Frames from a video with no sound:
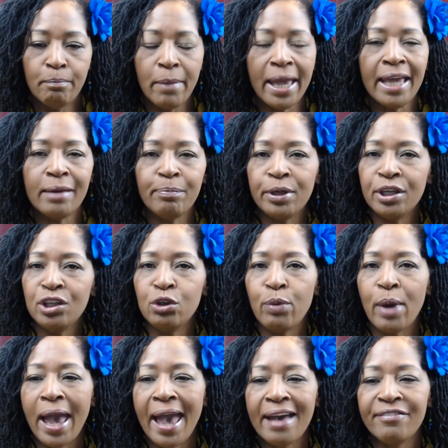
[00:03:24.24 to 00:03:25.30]
Maybe
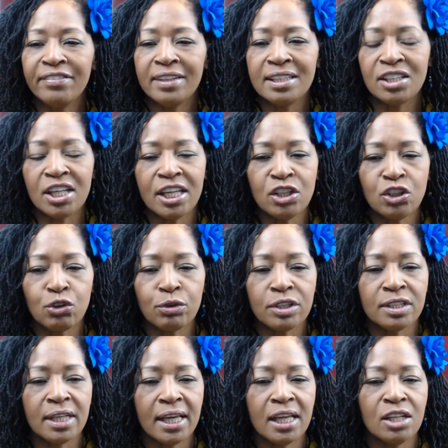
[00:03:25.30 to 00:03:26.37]
you have an
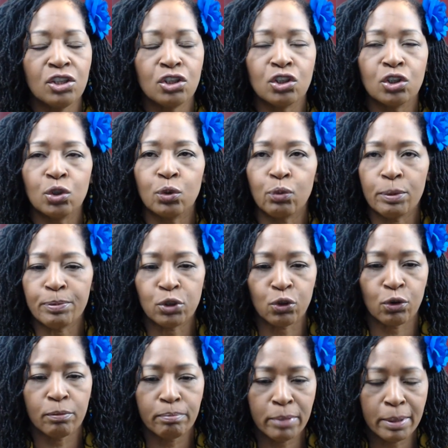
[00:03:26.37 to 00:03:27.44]
interest in
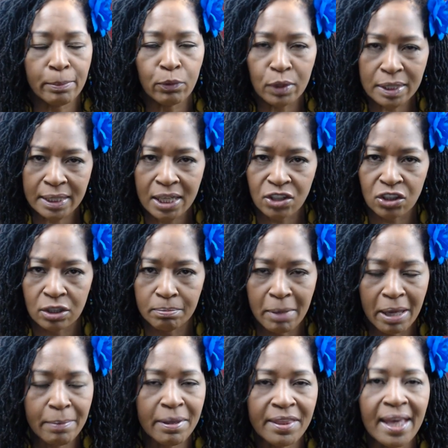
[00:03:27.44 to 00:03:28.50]
scripture
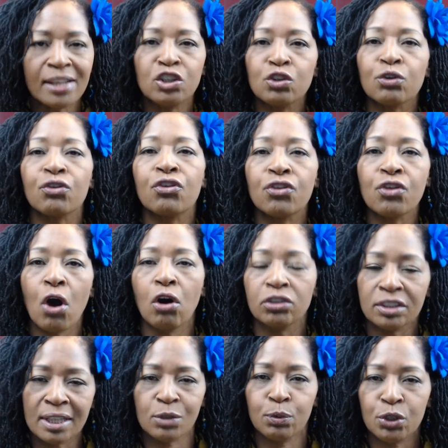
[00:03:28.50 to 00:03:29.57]
memorization. Maybe that's your
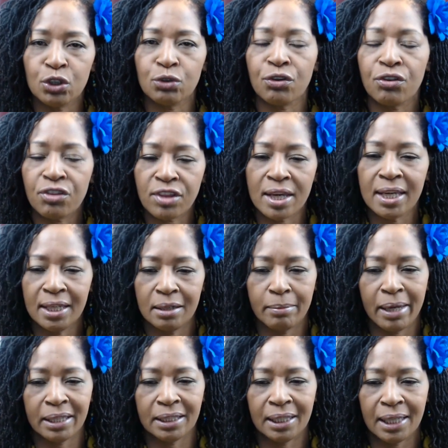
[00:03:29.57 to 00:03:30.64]
thoughts. That's what you're
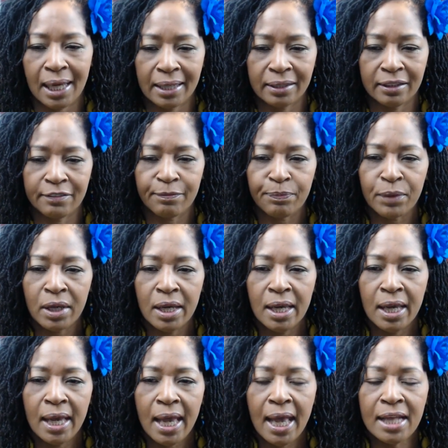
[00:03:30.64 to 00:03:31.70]
thinking about a lot of.
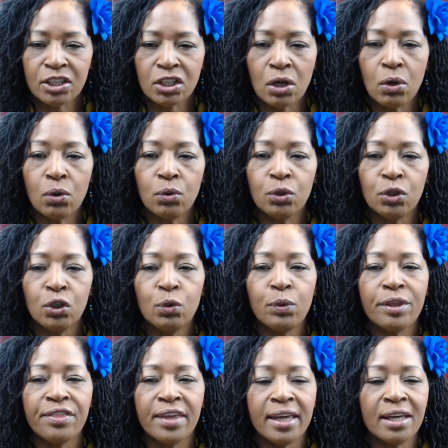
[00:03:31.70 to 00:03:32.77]
And so
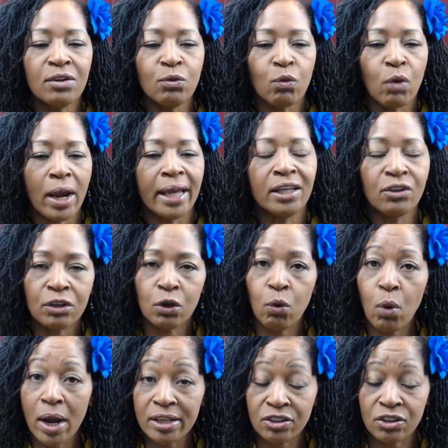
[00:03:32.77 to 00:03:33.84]
you would then write your
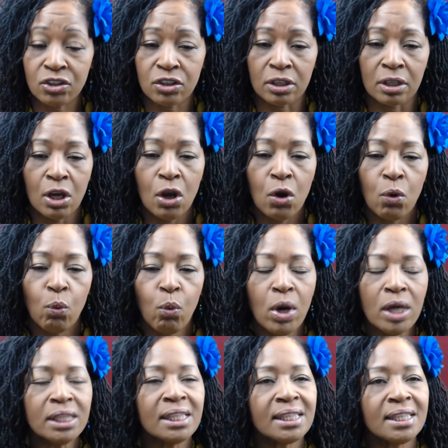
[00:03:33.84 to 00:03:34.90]
question.
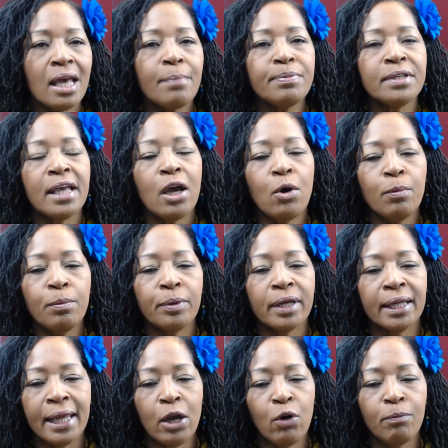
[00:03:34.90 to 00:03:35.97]
What steps help
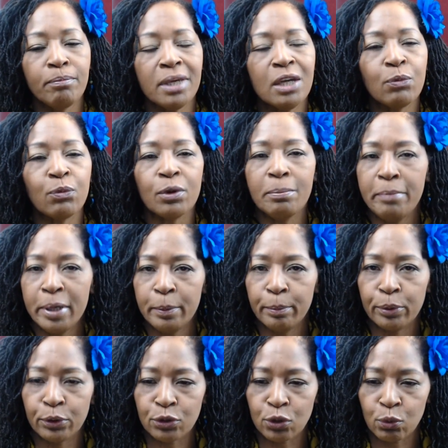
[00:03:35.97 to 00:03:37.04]
can help me
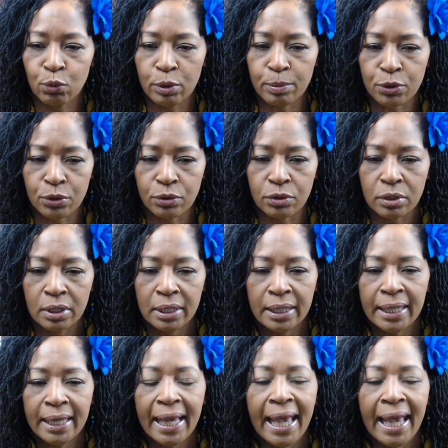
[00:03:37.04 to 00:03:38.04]
remember scriptures?